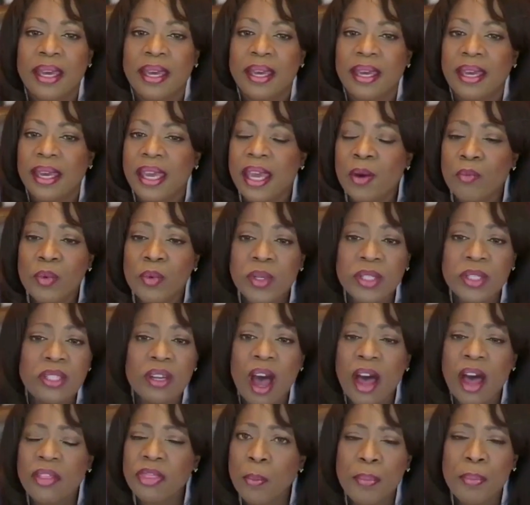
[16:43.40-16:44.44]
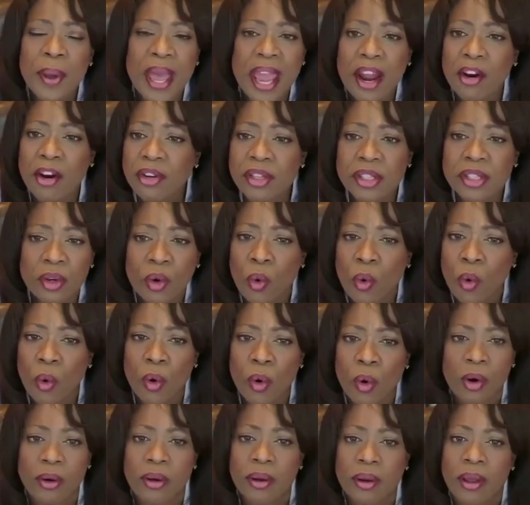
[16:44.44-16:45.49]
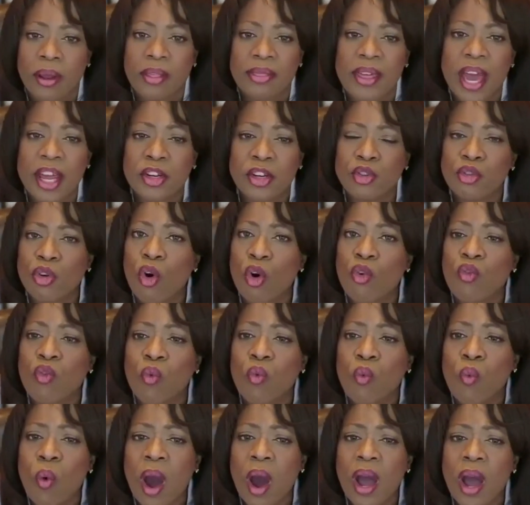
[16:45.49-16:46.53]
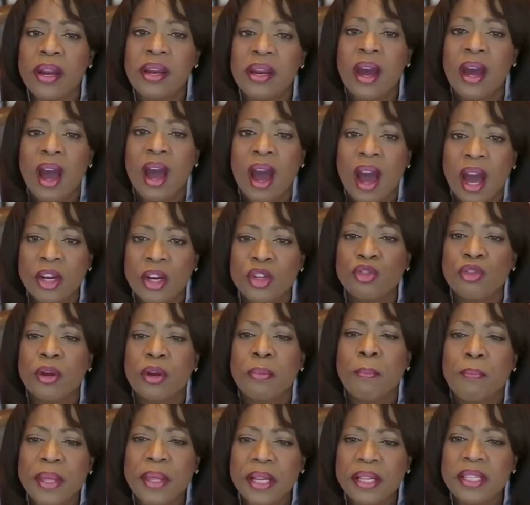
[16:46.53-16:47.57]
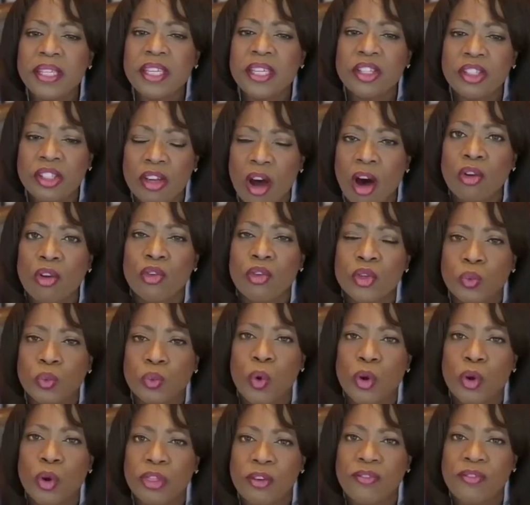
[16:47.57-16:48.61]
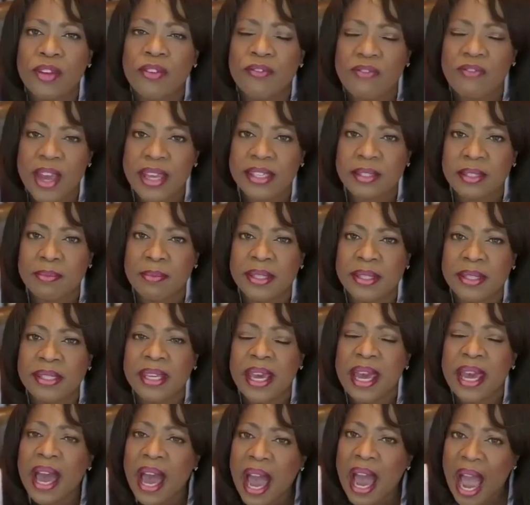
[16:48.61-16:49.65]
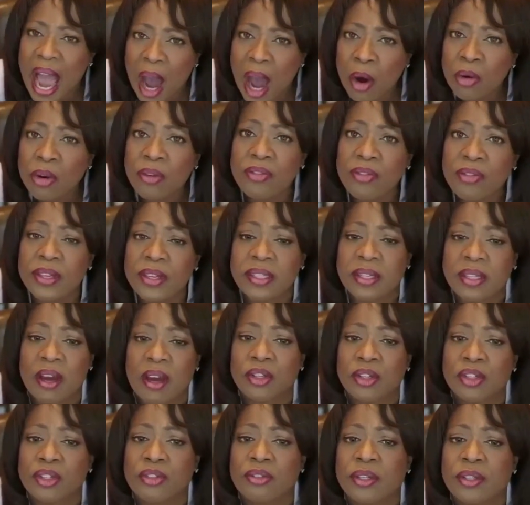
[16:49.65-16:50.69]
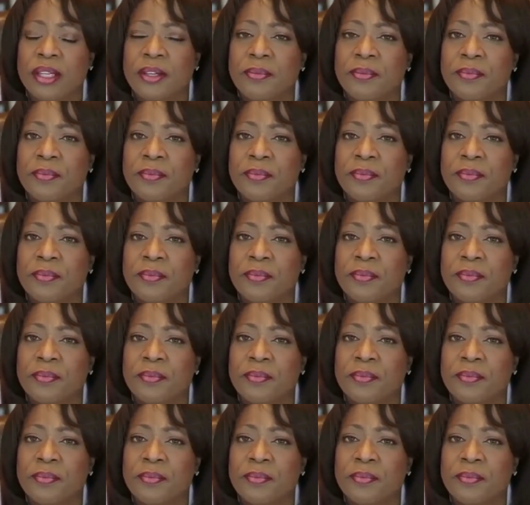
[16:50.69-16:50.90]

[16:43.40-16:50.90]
It was not the Paris Accord that drove $100 billion worth of investments out of this country.